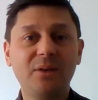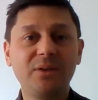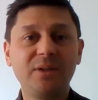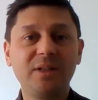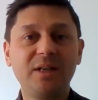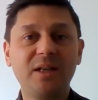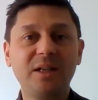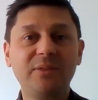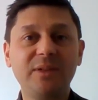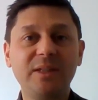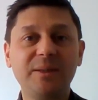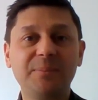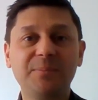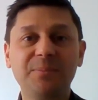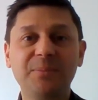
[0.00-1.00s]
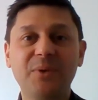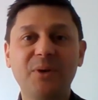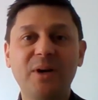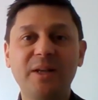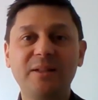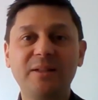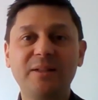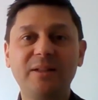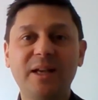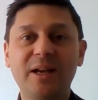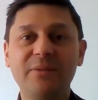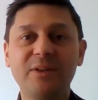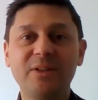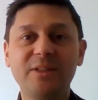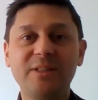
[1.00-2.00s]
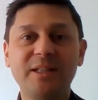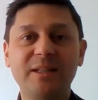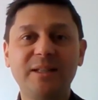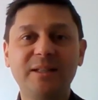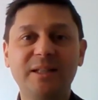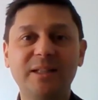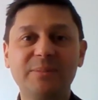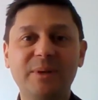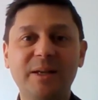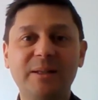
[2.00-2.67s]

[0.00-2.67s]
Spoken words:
think I'll leave it there. All right. Have a nice day. Bye.